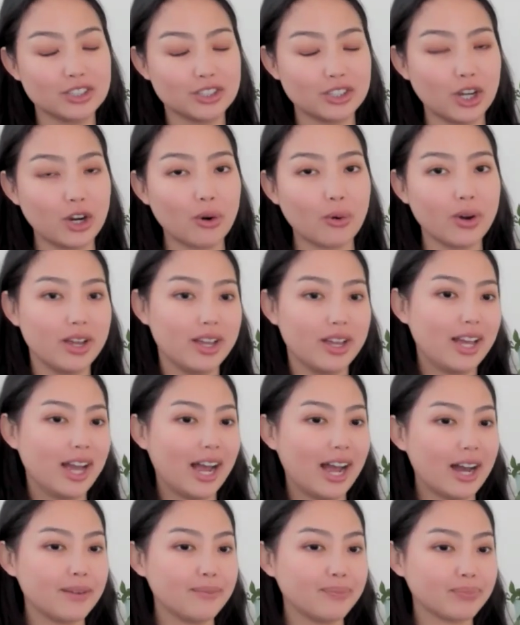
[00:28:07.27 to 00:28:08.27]
So
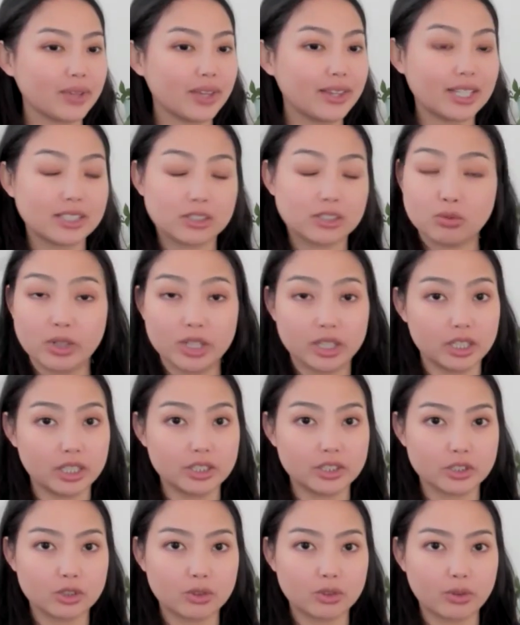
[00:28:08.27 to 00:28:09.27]
that's a really
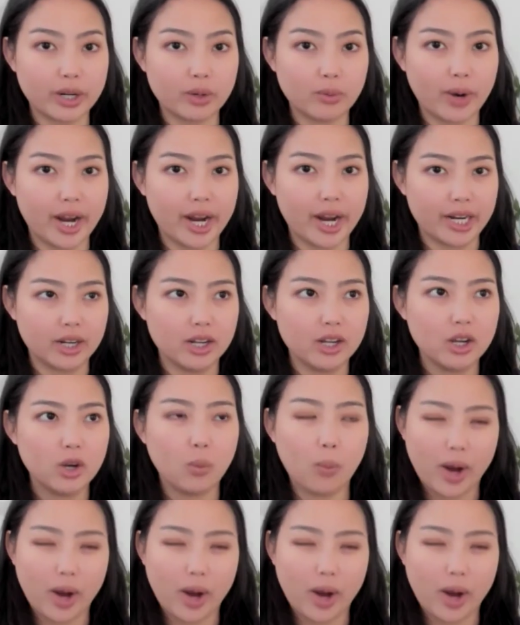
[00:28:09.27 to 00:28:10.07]
just great way,